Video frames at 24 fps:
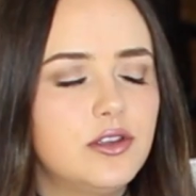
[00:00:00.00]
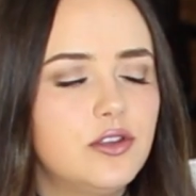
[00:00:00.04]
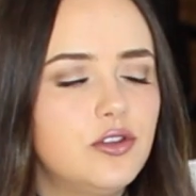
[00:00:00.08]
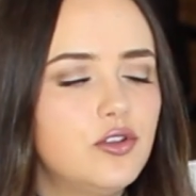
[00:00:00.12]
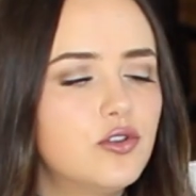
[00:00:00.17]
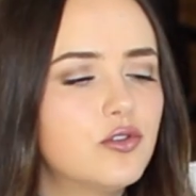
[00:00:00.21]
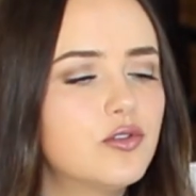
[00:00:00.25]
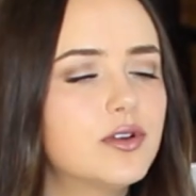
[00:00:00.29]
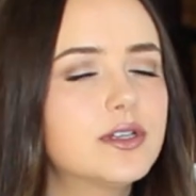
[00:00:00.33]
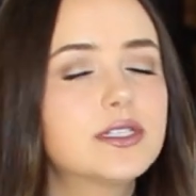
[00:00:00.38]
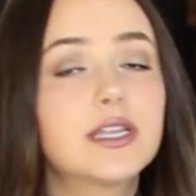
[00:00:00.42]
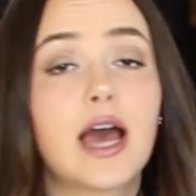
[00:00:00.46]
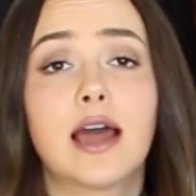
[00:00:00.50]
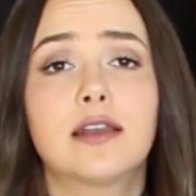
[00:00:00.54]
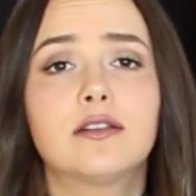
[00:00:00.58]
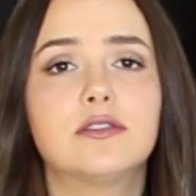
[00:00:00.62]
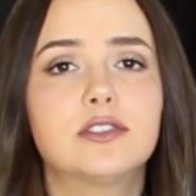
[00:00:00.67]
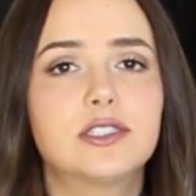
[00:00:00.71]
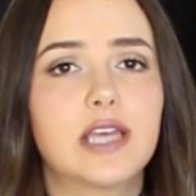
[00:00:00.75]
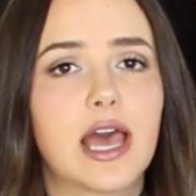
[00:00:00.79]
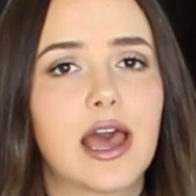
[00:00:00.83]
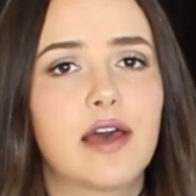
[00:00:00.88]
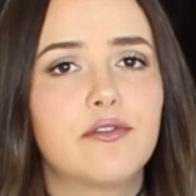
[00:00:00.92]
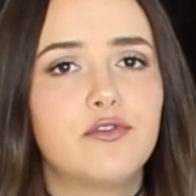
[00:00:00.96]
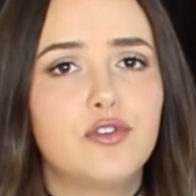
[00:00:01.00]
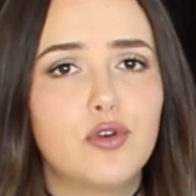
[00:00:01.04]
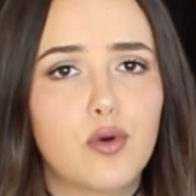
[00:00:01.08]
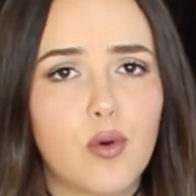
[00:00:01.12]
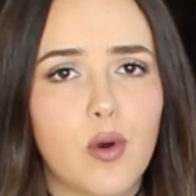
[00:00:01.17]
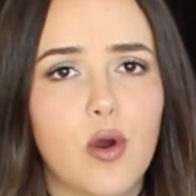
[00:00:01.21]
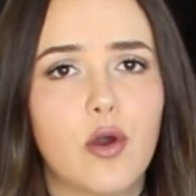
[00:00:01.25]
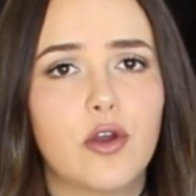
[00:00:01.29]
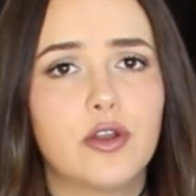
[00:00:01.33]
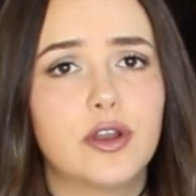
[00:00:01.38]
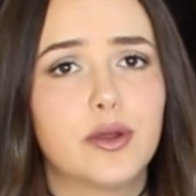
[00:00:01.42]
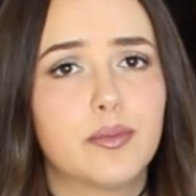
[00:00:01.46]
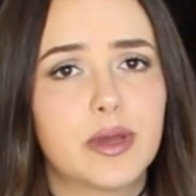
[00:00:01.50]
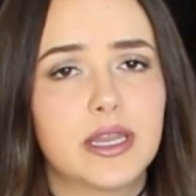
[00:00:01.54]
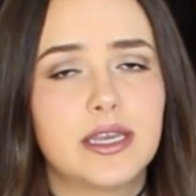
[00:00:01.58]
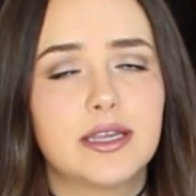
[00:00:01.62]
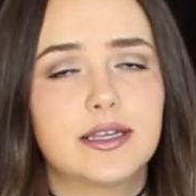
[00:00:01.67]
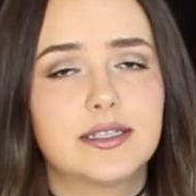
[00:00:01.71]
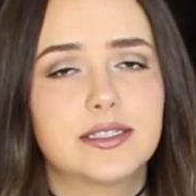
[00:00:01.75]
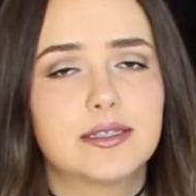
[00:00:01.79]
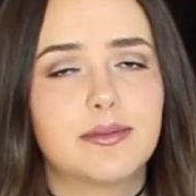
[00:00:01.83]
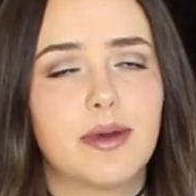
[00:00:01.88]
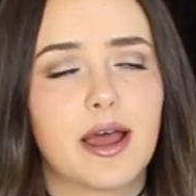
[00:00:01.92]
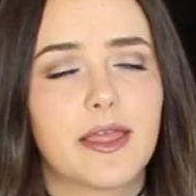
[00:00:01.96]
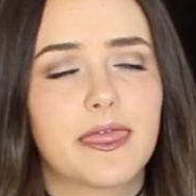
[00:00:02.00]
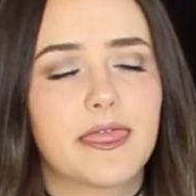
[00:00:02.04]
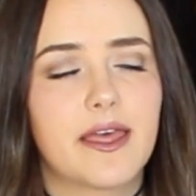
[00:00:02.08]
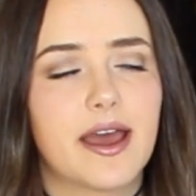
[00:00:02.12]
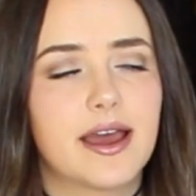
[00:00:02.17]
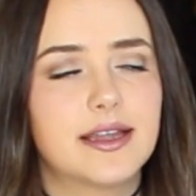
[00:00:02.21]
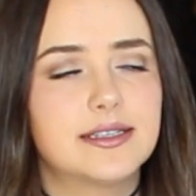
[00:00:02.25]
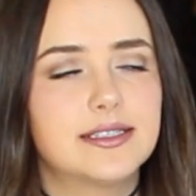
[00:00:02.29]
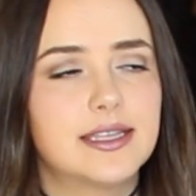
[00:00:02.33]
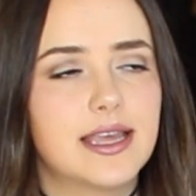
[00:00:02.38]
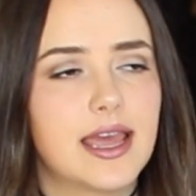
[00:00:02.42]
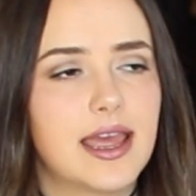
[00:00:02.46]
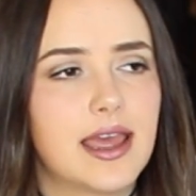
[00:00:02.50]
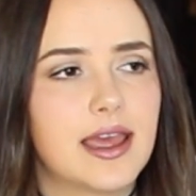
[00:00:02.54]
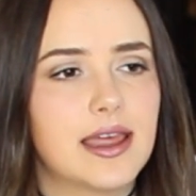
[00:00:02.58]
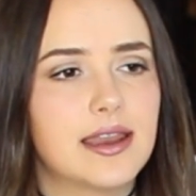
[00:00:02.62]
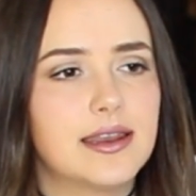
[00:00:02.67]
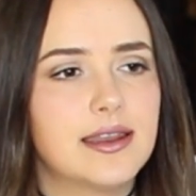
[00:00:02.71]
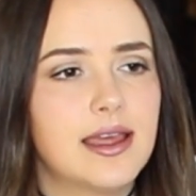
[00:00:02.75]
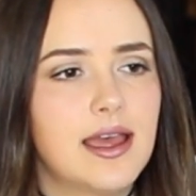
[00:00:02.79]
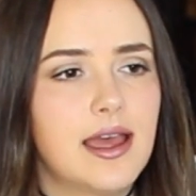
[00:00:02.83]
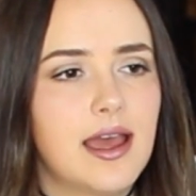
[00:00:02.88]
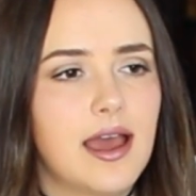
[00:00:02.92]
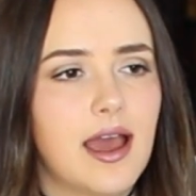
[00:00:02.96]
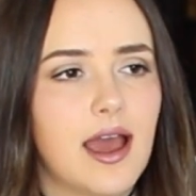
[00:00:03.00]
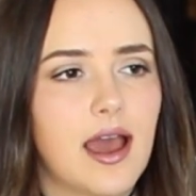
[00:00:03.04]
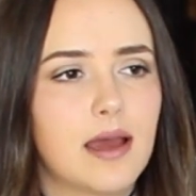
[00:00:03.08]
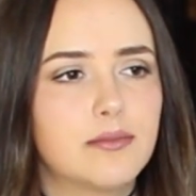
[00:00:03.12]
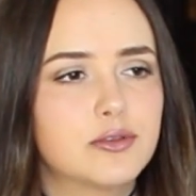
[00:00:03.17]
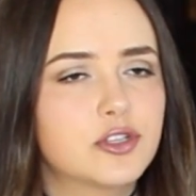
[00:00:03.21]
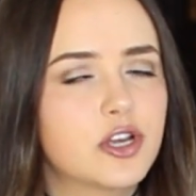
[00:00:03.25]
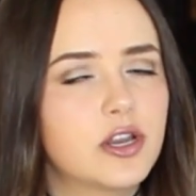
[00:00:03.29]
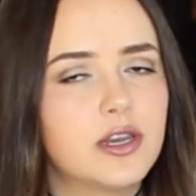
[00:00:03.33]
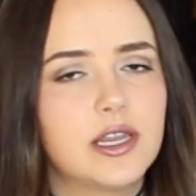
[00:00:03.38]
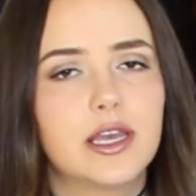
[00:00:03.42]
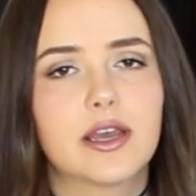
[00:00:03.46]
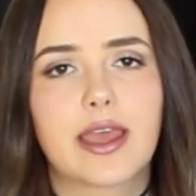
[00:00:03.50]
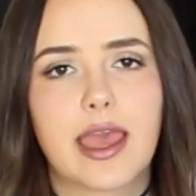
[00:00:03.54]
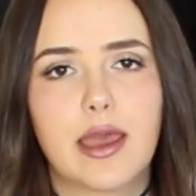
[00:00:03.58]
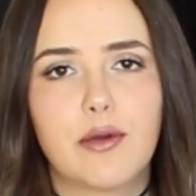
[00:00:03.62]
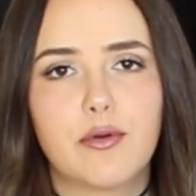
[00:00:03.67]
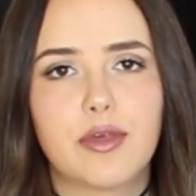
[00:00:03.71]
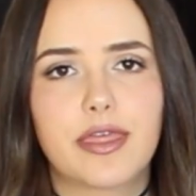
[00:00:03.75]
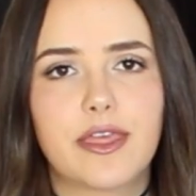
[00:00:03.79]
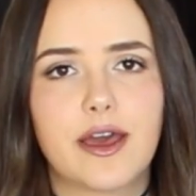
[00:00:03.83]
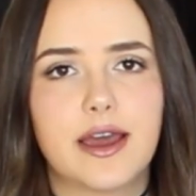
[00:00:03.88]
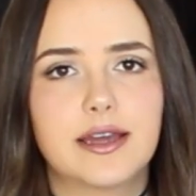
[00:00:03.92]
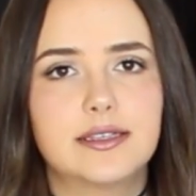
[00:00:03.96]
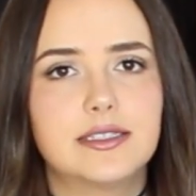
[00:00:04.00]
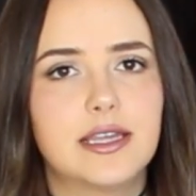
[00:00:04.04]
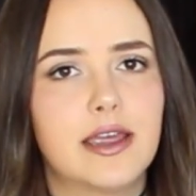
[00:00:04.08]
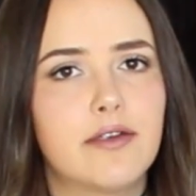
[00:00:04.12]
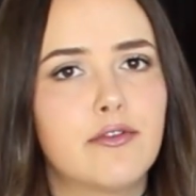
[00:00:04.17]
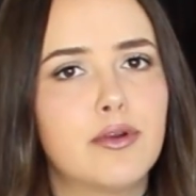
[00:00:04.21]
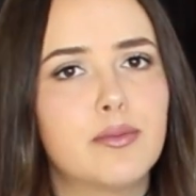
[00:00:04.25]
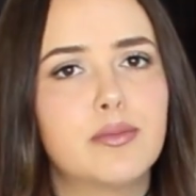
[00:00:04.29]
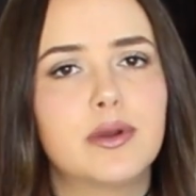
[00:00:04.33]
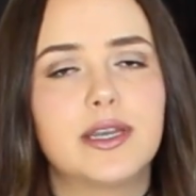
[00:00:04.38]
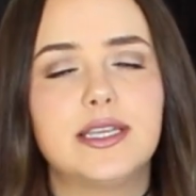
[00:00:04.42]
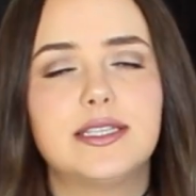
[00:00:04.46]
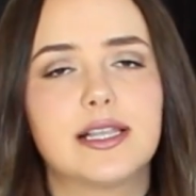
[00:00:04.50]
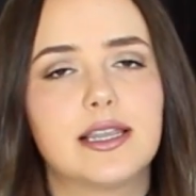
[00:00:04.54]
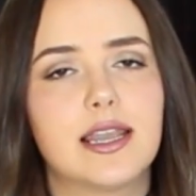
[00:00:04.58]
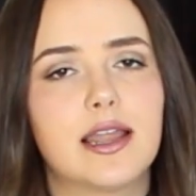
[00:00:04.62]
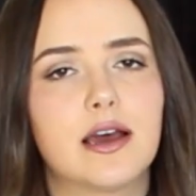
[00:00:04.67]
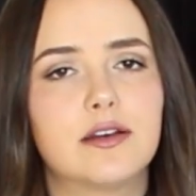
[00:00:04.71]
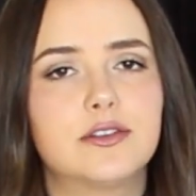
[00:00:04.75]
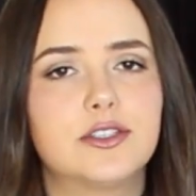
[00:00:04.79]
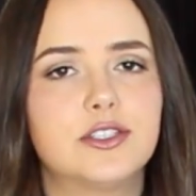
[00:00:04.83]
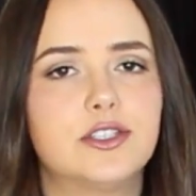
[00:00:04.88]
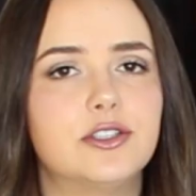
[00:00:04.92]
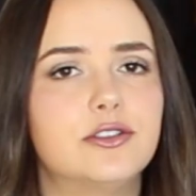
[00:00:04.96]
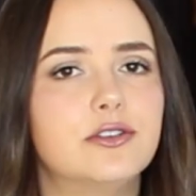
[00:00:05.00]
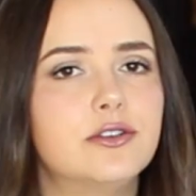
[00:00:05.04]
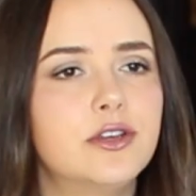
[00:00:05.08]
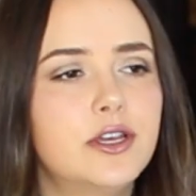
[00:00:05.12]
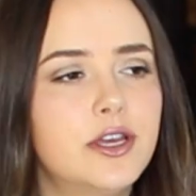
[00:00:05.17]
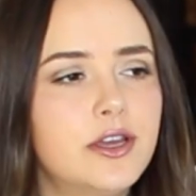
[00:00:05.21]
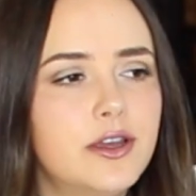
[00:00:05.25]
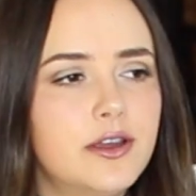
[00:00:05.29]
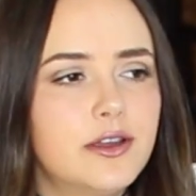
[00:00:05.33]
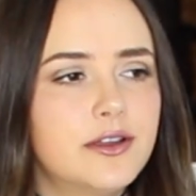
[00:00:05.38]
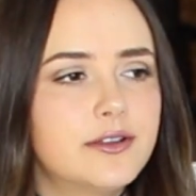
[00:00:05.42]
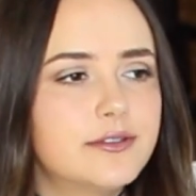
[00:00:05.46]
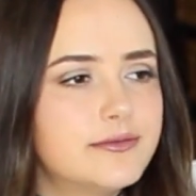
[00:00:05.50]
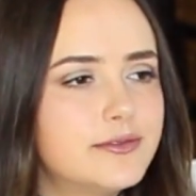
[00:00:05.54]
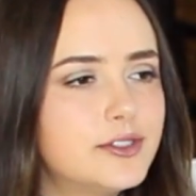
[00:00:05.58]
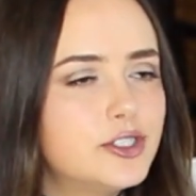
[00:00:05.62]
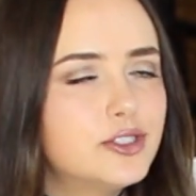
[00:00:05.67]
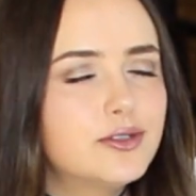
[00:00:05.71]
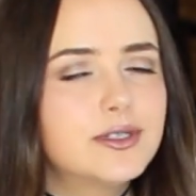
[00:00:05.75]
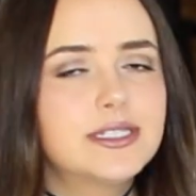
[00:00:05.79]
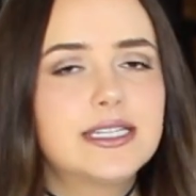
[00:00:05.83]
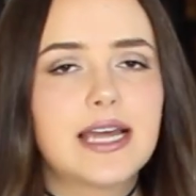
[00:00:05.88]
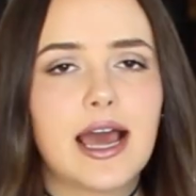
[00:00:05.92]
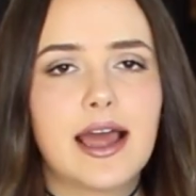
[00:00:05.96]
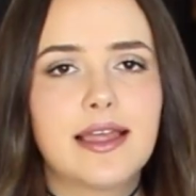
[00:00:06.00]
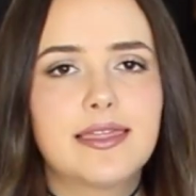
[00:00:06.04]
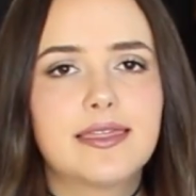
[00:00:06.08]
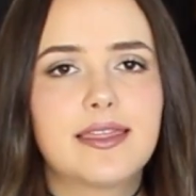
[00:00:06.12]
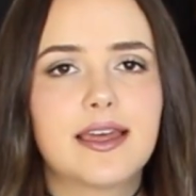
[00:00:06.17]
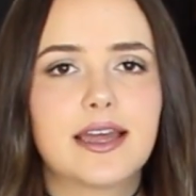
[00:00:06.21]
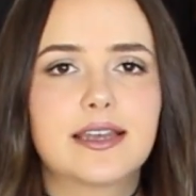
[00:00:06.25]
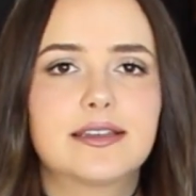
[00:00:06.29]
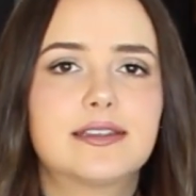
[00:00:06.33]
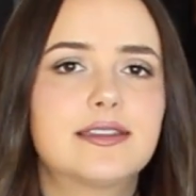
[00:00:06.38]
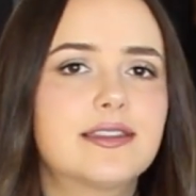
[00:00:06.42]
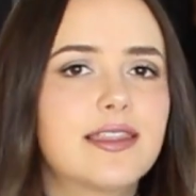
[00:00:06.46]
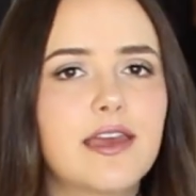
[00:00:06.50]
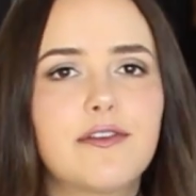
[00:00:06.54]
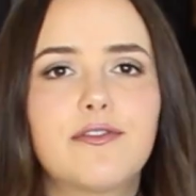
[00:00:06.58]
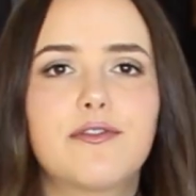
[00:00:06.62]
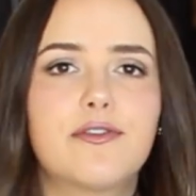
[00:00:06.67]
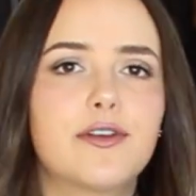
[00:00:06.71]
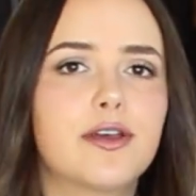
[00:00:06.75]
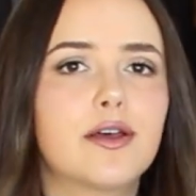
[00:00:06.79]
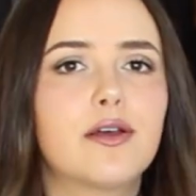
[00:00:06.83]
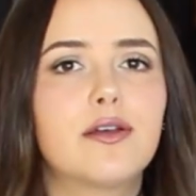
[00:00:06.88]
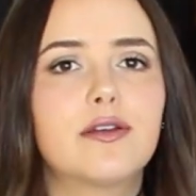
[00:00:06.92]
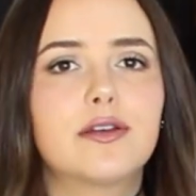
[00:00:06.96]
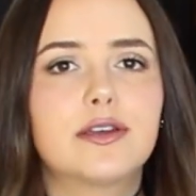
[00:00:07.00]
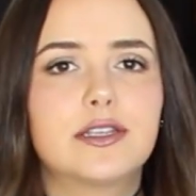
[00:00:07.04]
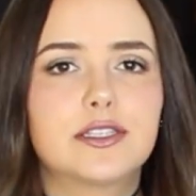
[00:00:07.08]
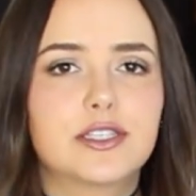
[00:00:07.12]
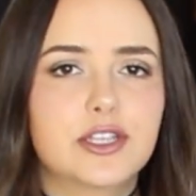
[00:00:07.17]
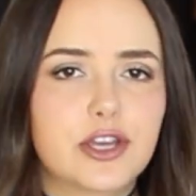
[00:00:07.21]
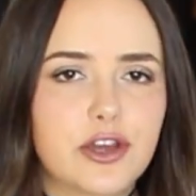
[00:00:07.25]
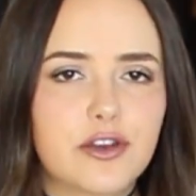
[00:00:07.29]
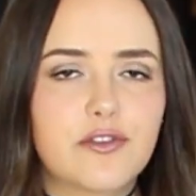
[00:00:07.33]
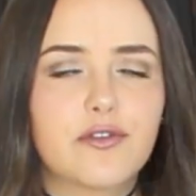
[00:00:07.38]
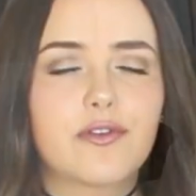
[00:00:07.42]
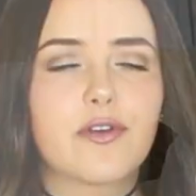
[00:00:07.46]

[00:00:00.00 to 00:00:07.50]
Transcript: you're entitled to have your own opinions about that, and I'm totally okay with that. Everybody's allowed to do a diet that they feel is good